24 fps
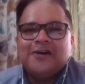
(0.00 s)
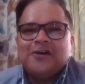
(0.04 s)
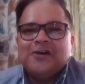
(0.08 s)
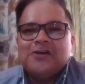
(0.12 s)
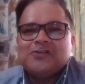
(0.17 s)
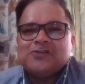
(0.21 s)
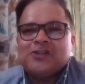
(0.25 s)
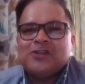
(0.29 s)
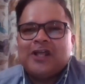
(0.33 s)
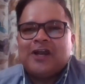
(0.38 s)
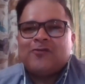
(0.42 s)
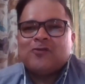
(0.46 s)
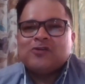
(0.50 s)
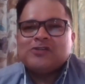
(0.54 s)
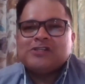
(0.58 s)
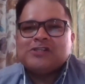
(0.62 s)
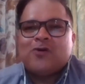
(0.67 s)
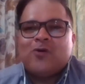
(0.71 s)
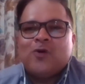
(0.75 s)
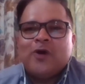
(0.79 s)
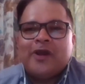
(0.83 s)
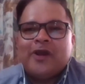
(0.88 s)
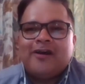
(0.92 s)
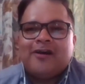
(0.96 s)
So that was a
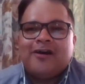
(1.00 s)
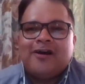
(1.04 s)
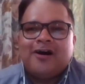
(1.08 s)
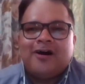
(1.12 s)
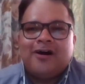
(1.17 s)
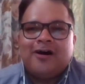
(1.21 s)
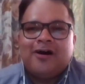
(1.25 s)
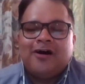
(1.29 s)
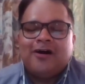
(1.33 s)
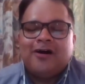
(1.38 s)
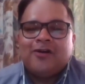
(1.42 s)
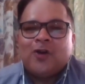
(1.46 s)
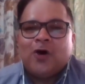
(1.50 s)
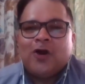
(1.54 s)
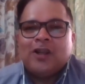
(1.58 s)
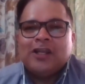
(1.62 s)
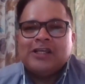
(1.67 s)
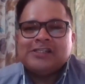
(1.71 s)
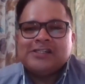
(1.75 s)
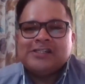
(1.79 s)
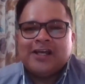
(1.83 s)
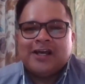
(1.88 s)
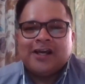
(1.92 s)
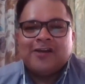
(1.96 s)
quick
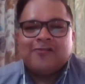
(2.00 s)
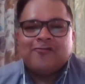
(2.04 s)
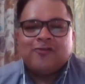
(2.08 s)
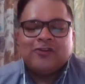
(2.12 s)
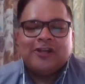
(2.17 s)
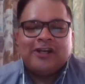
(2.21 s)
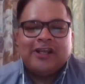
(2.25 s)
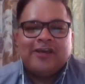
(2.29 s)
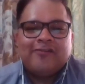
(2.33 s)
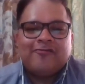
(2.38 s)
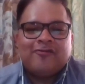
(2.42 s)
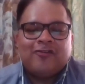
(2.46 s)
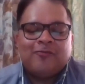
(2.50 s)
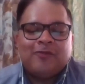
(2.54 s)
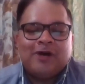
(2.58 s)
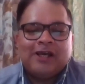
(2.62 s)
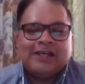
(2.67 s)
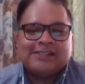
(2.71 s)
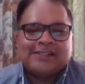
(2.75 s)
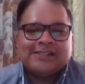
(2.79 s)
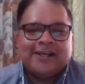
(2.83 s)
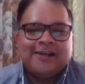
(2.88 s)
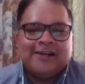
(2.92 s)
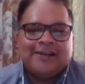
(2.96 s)
knowledge nugget for the day from my
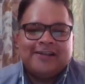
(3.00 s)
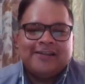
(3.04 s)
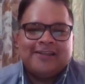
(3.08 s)
side.